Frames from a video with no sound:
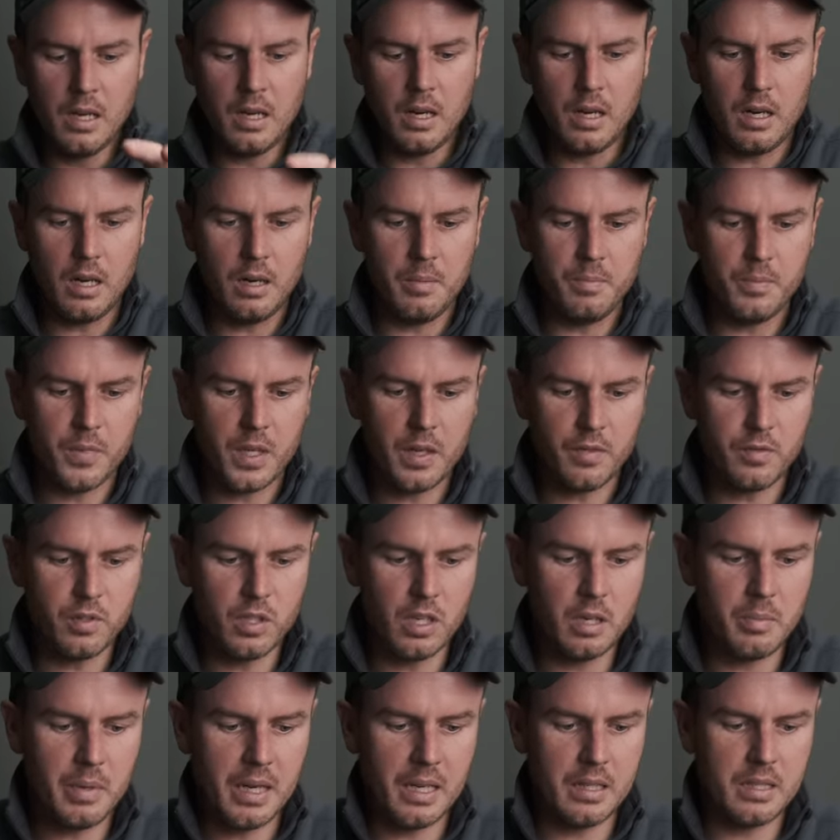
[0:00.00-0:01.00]
I've
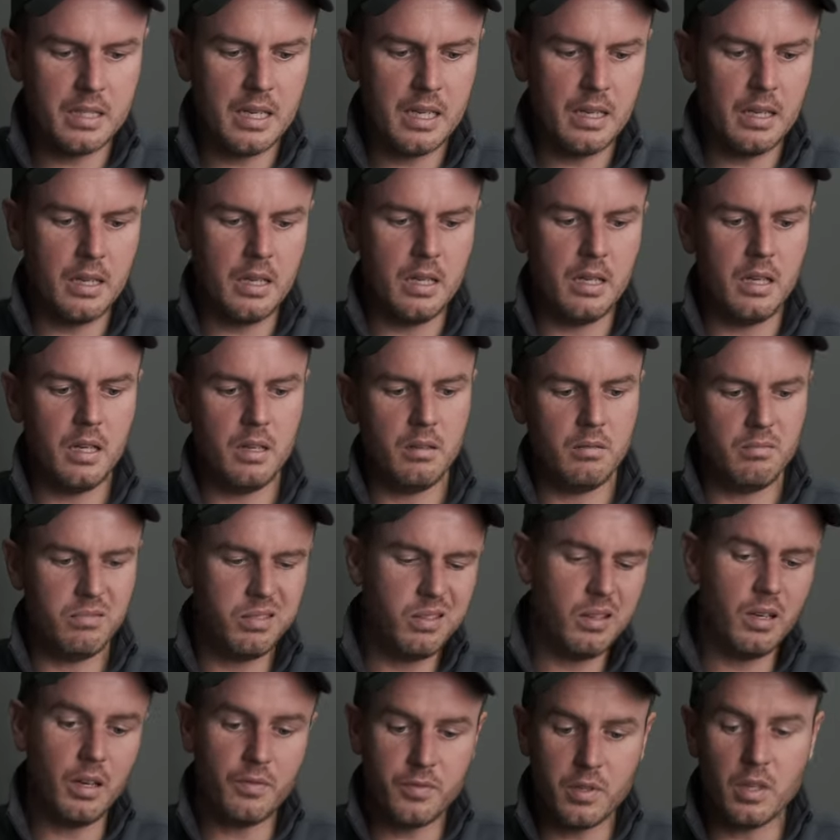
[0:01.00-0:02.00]
done
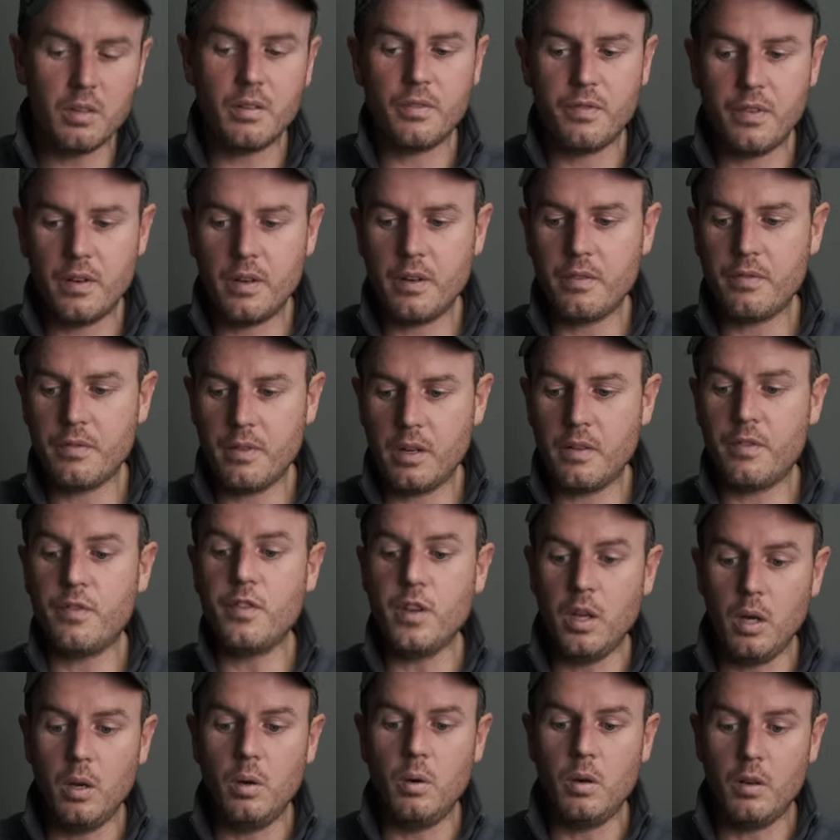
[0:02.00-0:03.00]
a
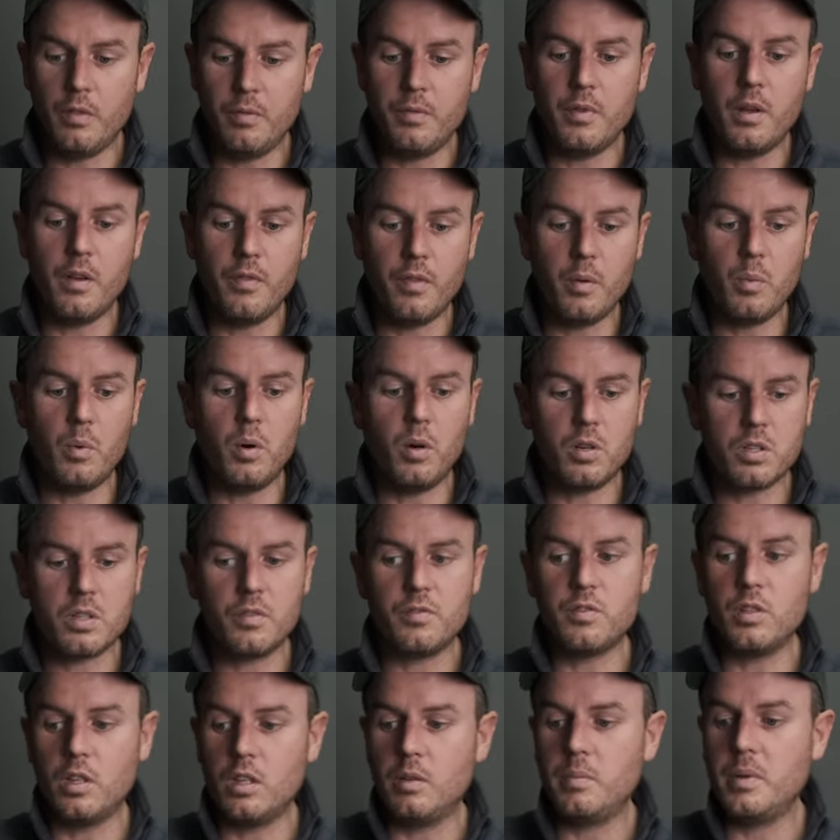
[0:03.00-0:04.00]
few of the walks
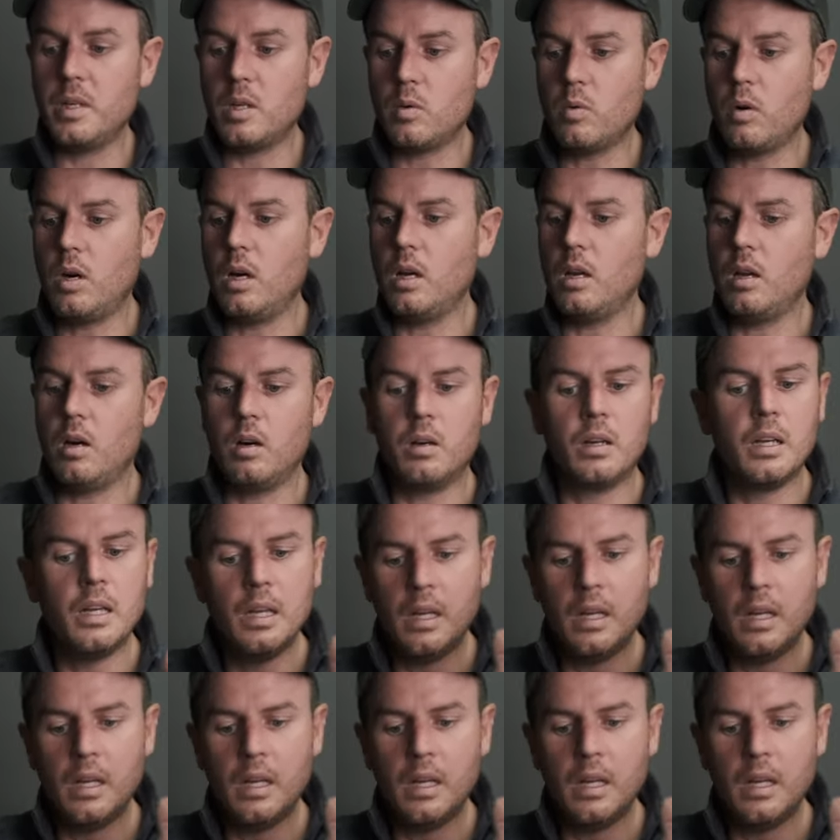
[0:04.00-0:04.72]
I've done have been quite long.